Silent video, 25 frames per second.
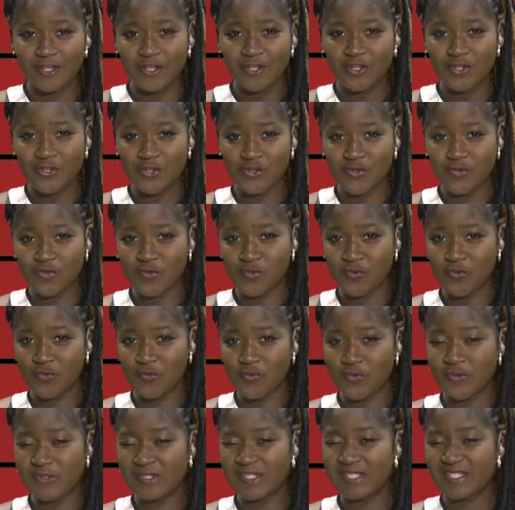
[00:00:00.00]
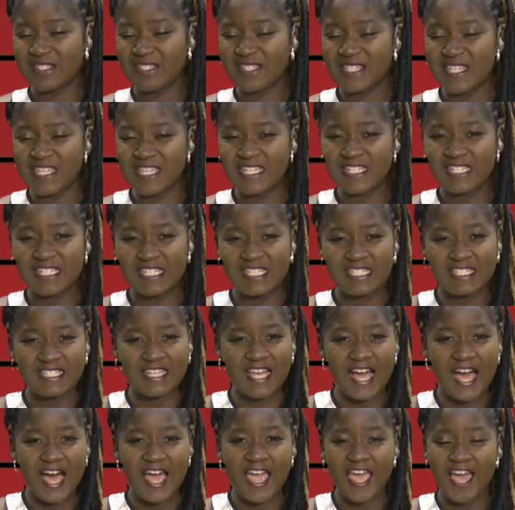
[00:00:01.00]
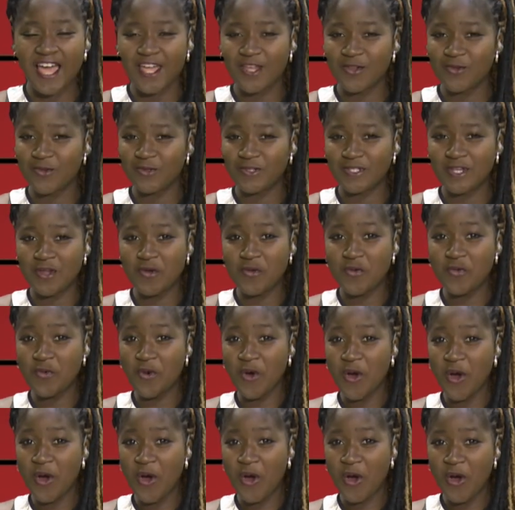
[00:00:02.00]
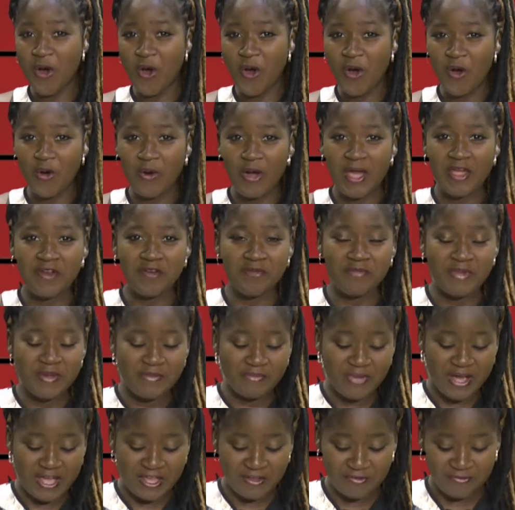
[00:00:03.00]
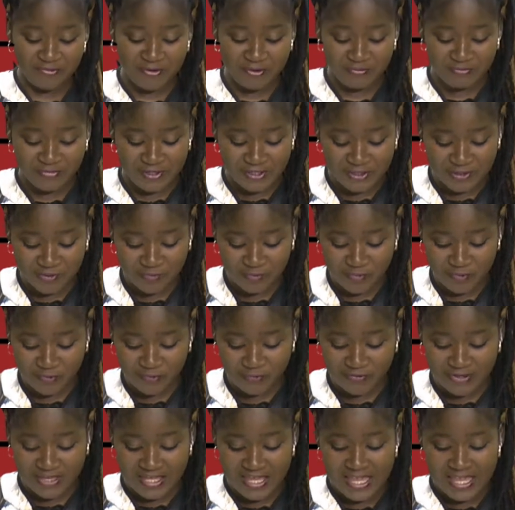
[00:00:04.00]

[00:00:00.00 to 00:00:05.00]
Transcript: you will see this guy and you say, whoa, I remember him from this movie,